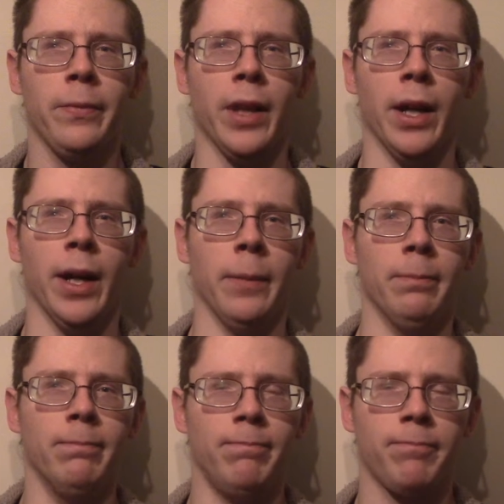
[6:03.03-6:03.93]
Excuse
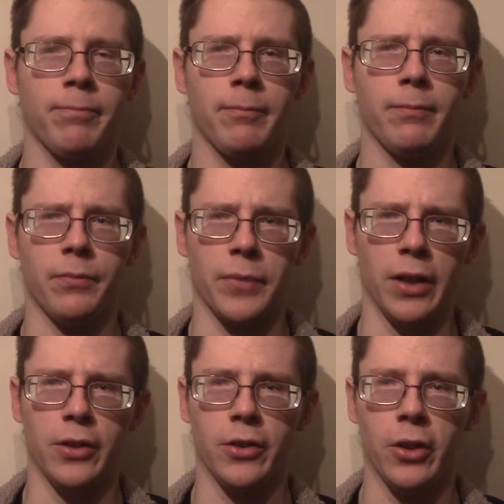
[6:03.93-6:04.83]

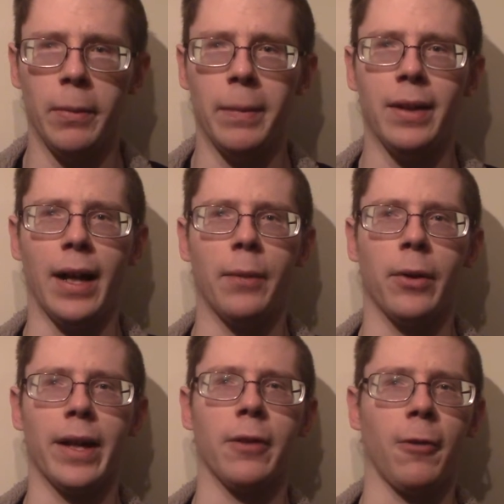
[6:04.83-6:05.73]
me a minute, I will
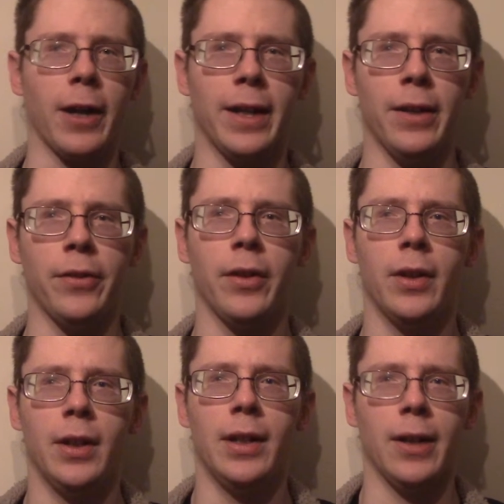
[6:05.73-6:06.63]
get Rocky's
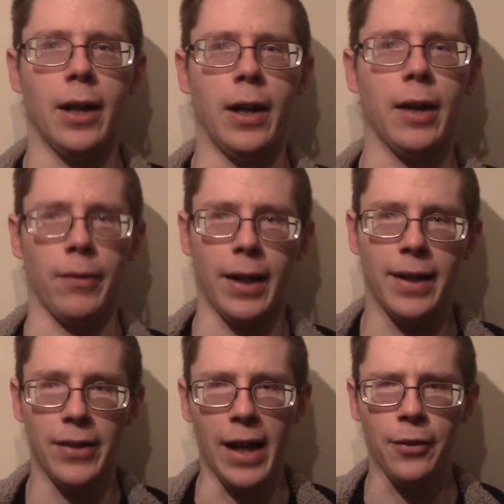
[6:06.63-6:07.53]

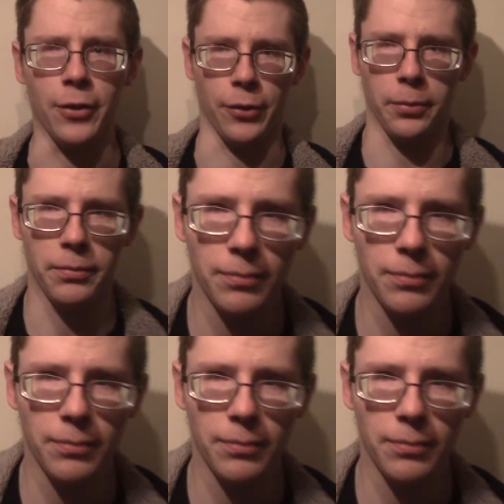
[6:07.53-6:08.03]
ashes.